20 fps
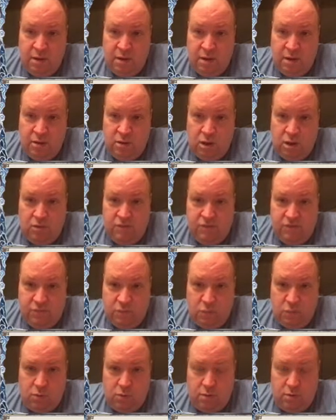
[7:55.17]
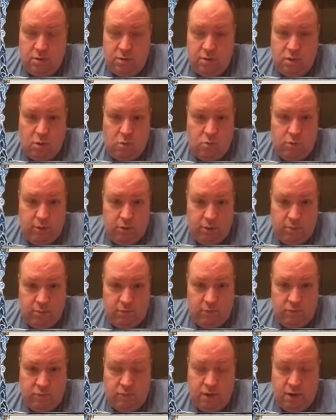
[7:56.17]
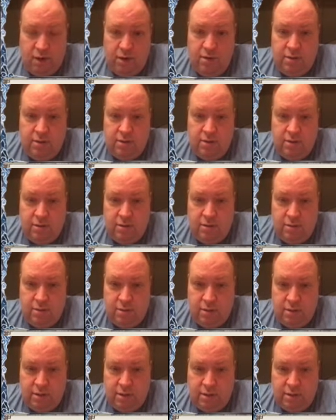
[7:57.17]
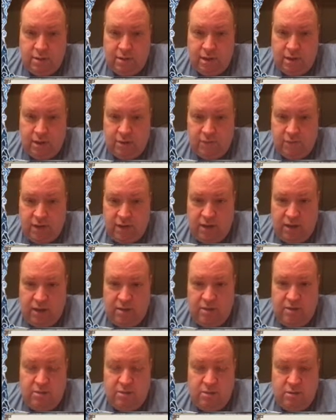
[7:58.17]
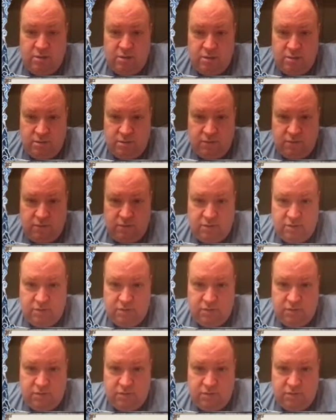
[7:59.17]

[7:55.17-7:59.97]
Cost 4, only comes in red, attack of 8, defense of